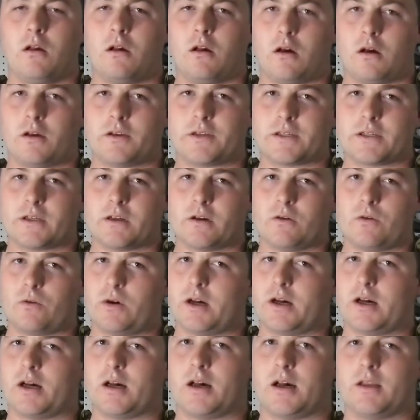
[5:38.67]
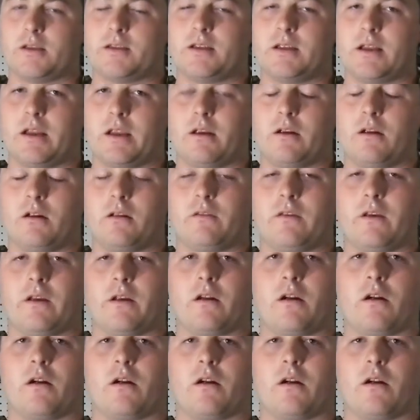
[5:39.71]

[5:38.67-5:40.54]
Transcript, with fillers: Also, uh, I did hear they